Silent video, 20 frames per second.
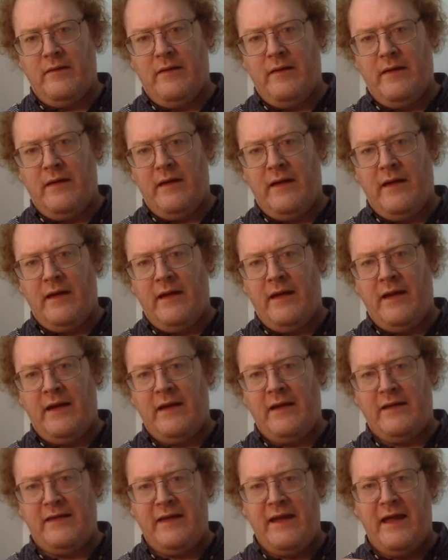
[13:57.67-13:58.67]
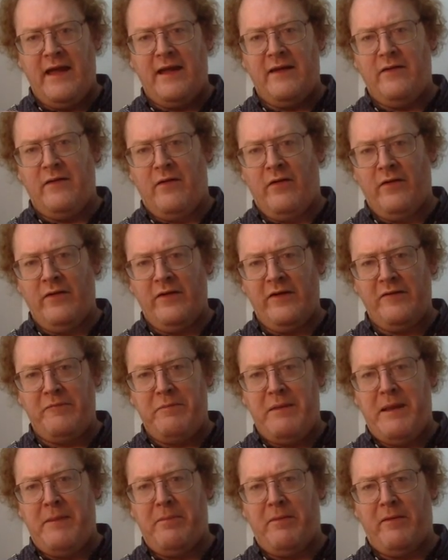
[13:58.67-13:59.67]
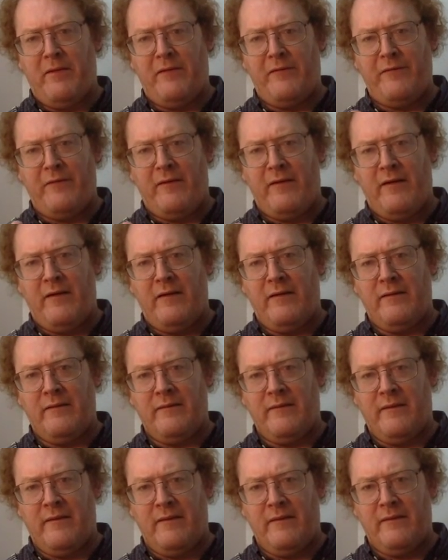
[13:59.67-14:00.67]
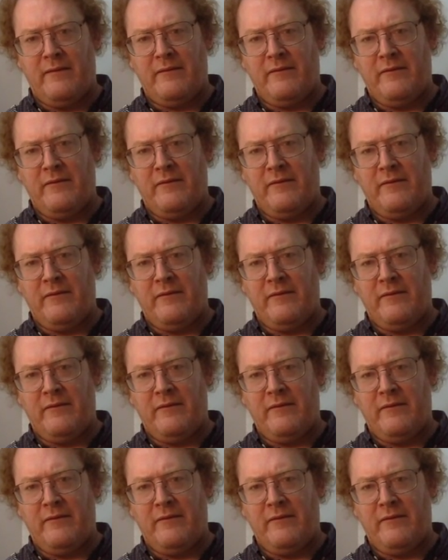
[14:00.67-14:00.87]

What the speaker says: And at the end, all these people are